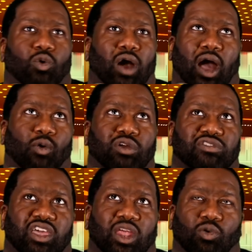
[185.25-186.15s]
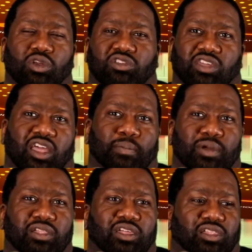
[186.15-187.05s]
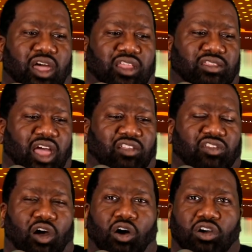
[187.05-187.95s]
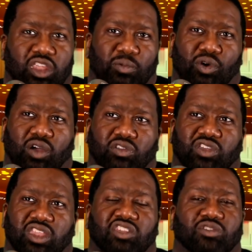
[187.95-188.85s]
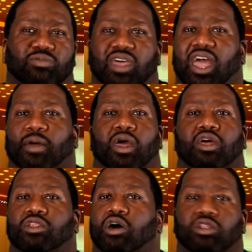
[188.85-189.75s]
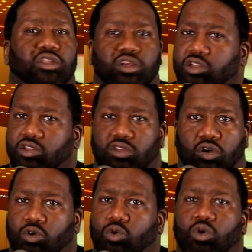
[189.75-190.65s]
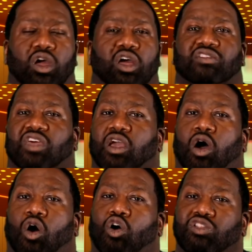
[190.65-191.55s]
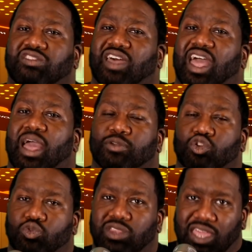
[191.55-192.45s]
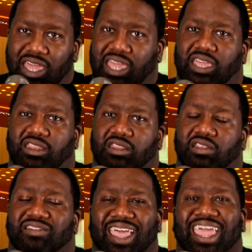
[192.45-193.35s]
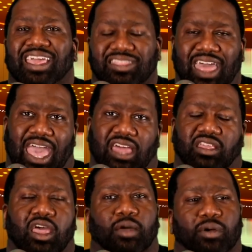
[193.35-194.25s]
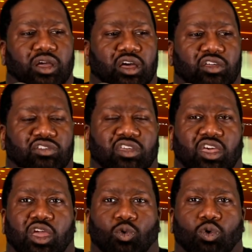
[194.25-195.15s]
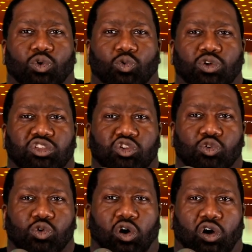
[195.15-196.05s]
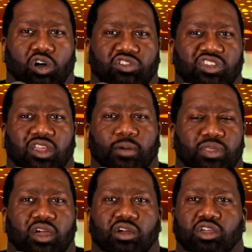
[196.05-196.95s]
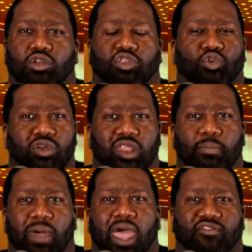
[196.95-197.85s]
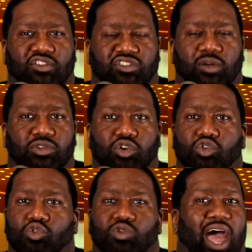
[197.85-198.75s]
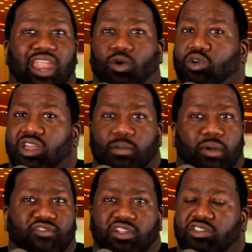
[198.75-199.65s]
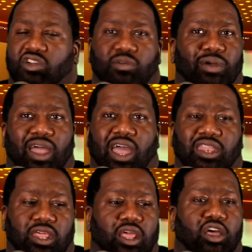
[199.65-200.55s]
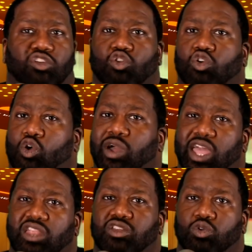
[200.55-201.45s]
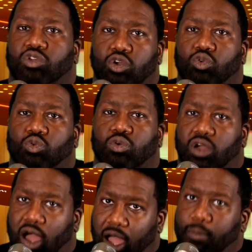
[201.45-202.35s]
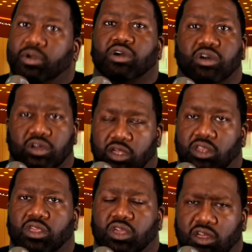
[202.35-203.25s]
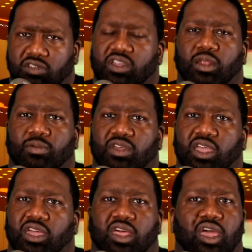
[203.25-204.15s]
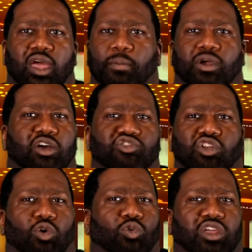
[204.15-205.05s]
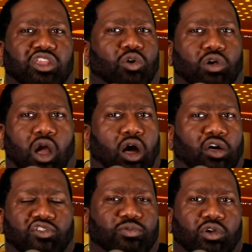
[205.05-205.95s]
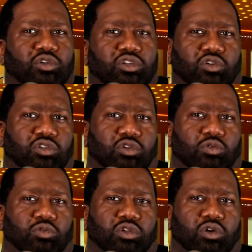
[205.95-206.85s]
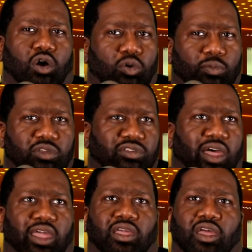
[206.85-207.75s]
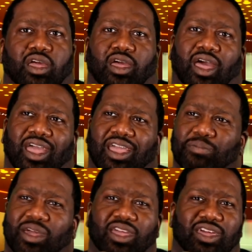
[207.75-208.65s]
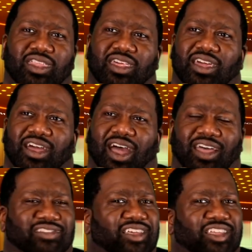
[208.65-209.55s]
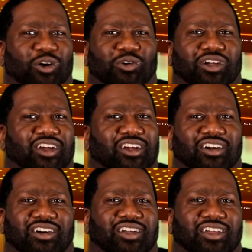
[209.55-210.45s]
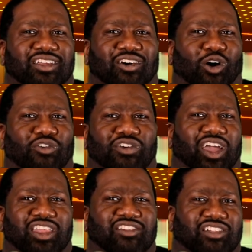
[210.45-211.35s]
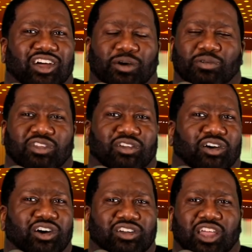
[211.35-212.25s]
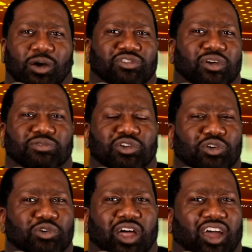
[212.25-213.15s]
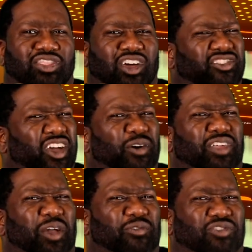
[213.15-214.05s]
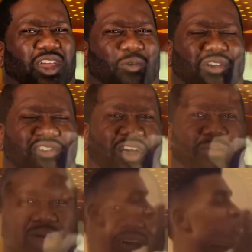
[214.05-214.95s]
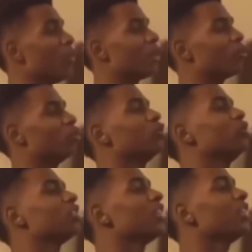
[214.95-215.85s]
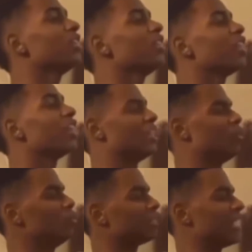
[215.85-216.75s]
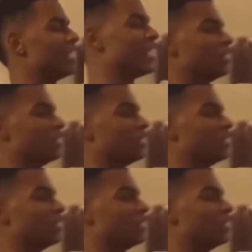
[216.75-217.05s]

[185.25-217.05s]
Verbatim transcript: Well, I wasn't saying I wanted to like completely like not talking anymore. I was saying I need some time. No, no, no, no, no. Take all the time you need. Take that because when, when you are sitting up there, you know, throwing it back for some dude, I don't want to get my feelings hurt behind it. So go ahead and do you. I'm good. You understand what I'm saying? Because you don't want to get no calls from your your your your homies like, hey man, I seen your girl, you know, over here at this club hooked up with some dude. Like I thought y'all was like trying to work something out. You know what I'm saying? So, so,